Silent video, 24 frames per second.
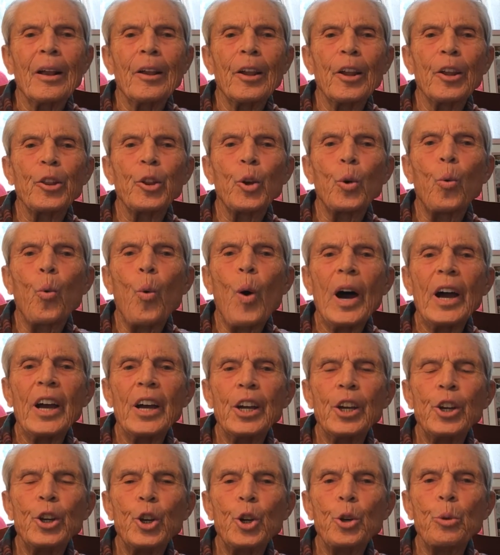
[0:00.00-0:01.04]
that the
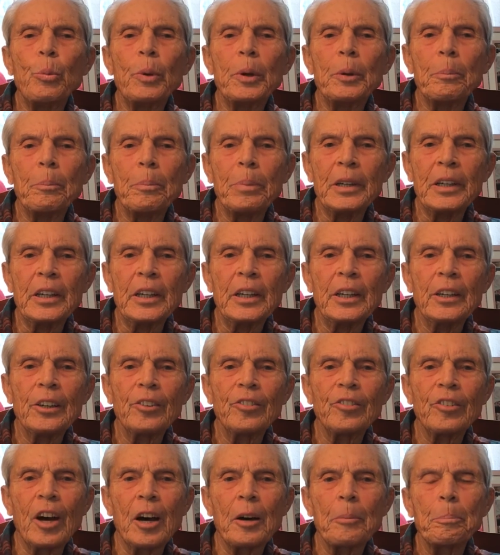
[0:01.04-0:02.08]
way human
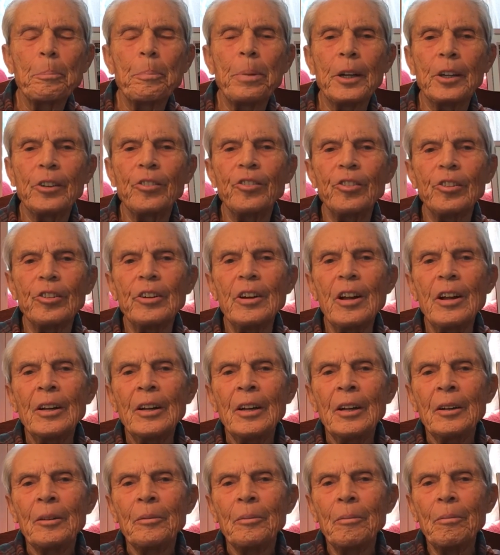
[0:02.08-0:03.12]
beings are pictured
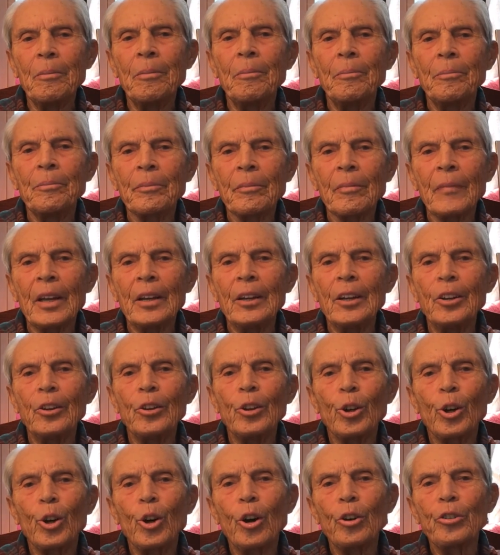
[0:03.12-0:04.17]

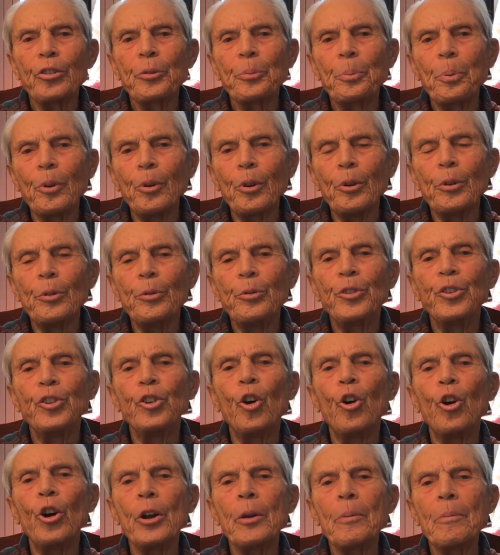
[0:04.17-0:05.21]
in the Gospel of
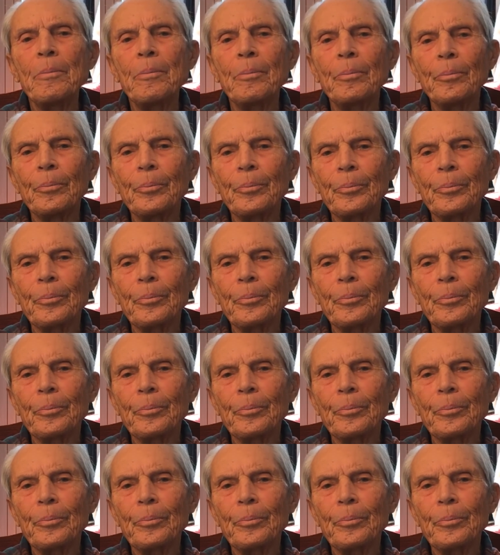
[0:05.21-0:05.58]
John